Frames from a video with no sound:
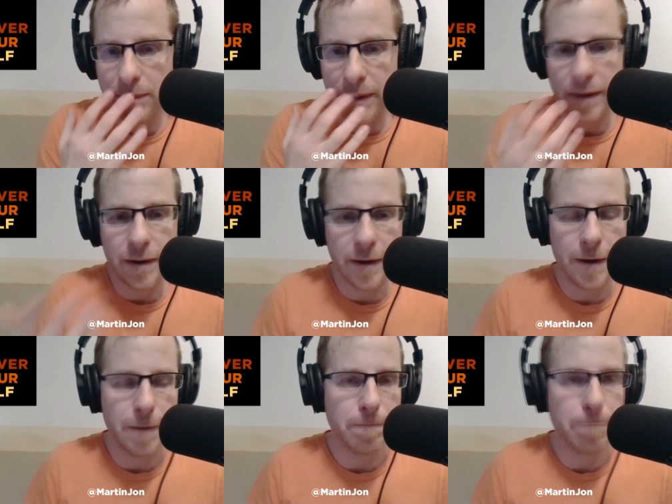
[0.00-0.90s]
But
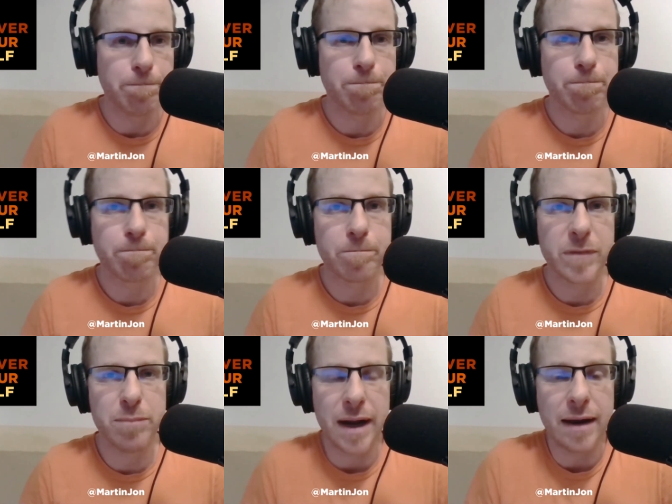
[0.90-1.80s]
I
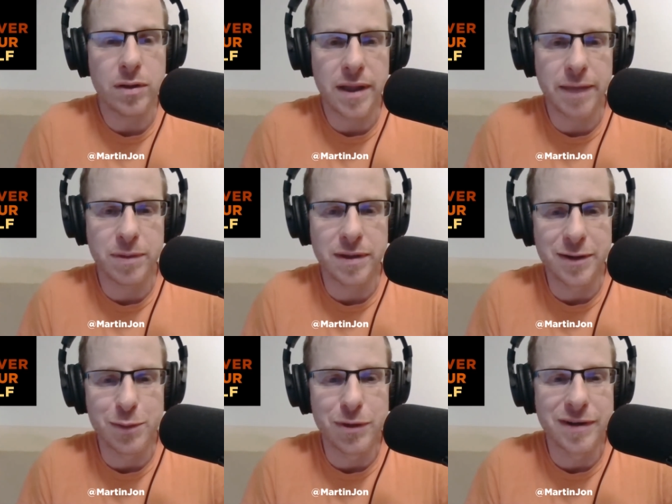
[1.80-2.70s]
don't like
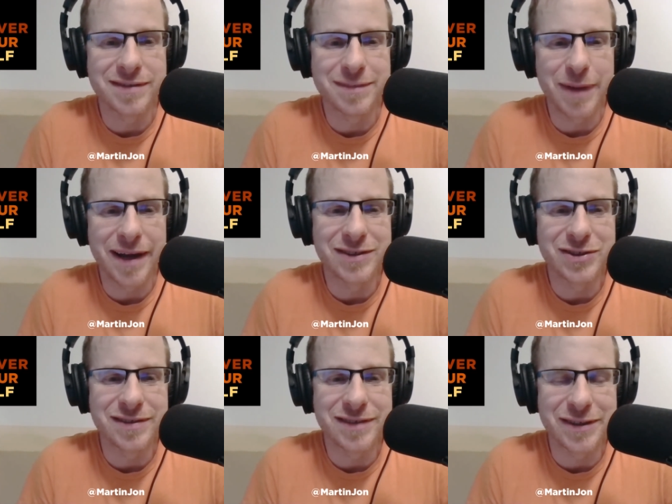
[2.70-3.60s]
political books. But I
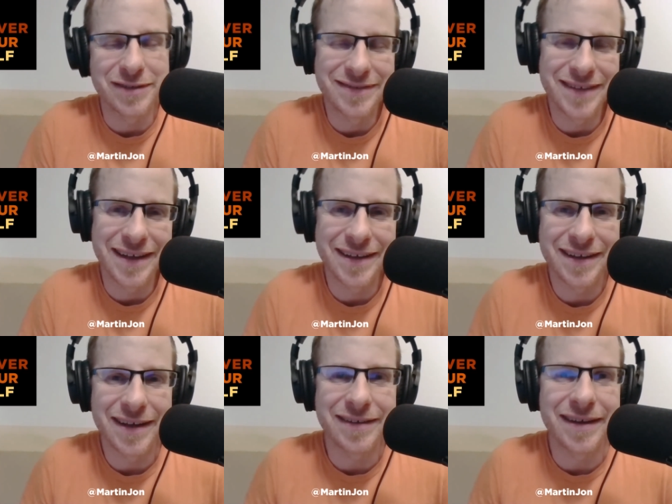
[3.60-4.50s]
just,
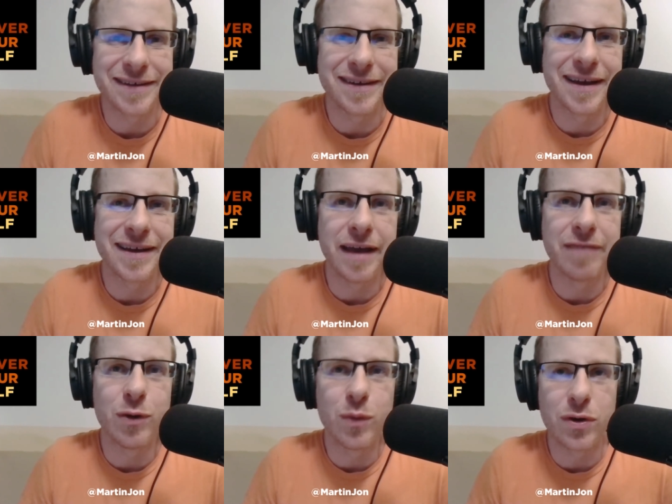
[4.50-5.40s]
I
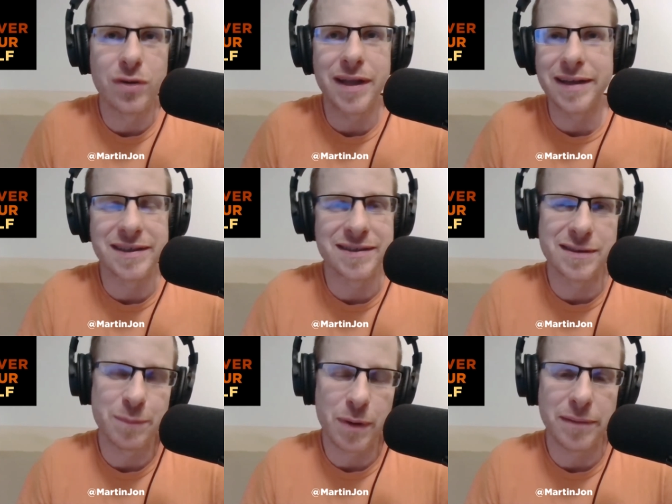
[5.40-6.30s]
gave it a whirl. I
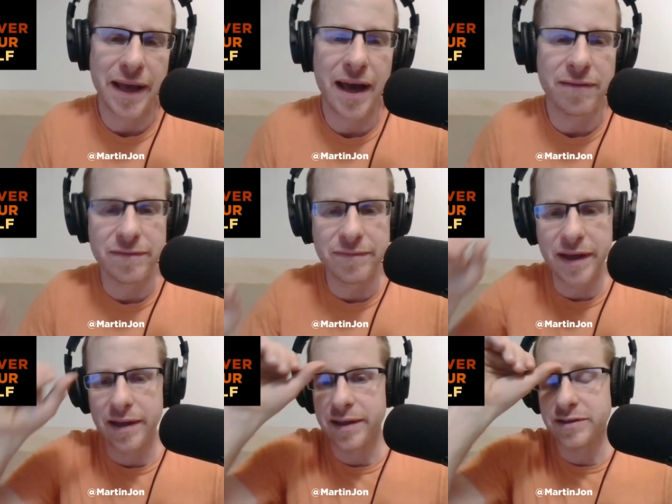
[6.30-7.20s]
listened to probably half of
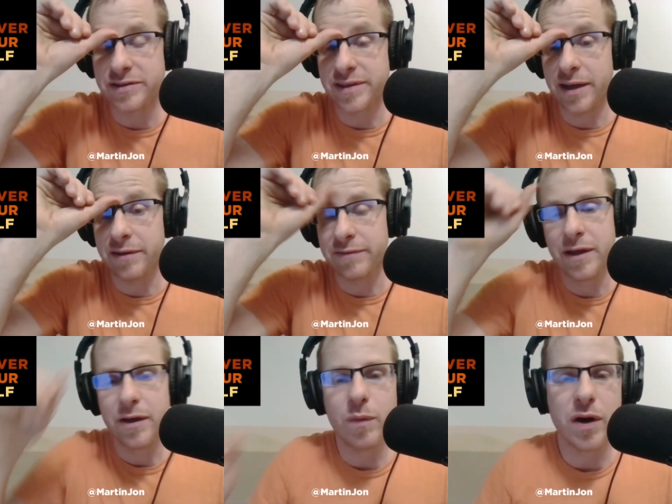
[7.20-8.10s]
it, and it just kind of
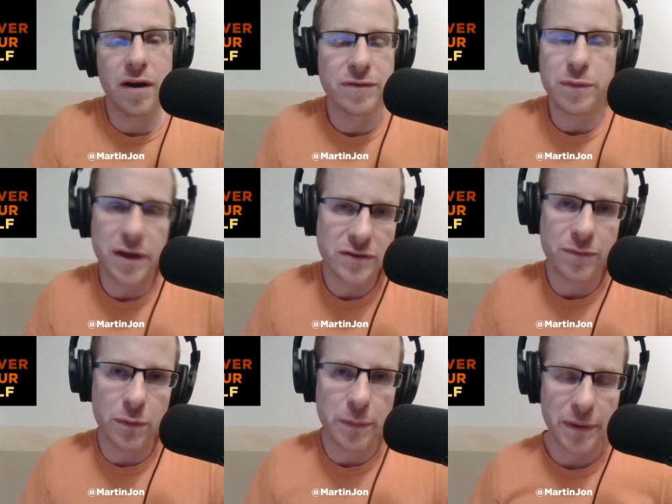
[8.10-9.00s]
went off the rails for me.